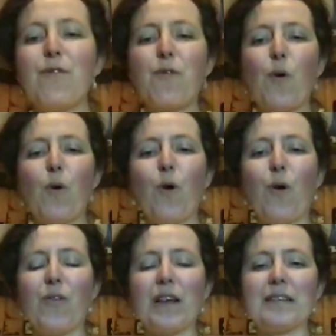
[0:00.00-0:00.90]

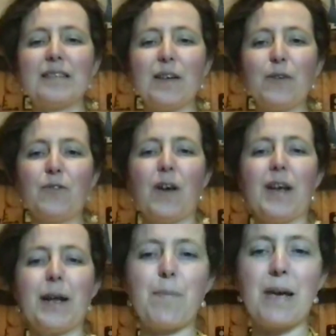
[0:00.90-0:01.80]
for the silver,
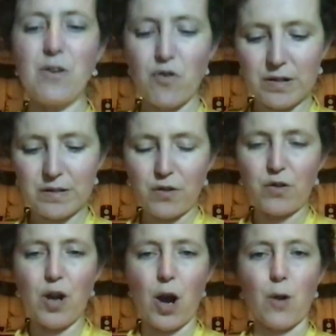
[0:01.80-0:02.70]
and I'd be interested
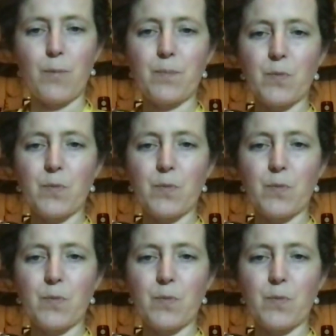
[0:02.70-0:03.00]
to know